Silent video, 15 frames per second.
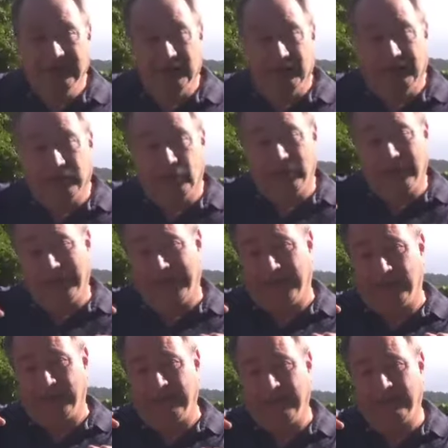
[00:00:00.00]
Okay,
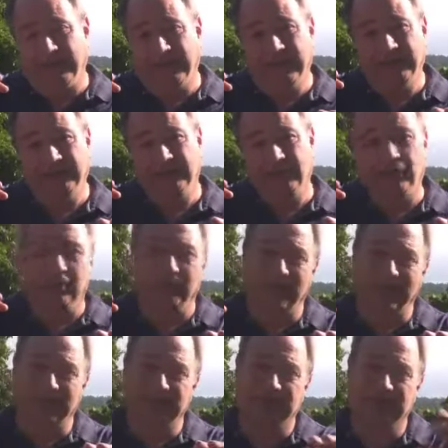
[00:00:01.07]
we've done our
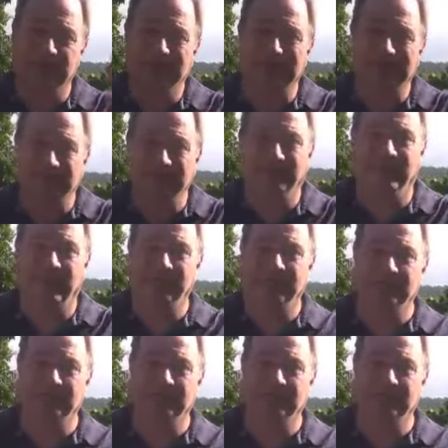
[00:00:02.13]
best to identify the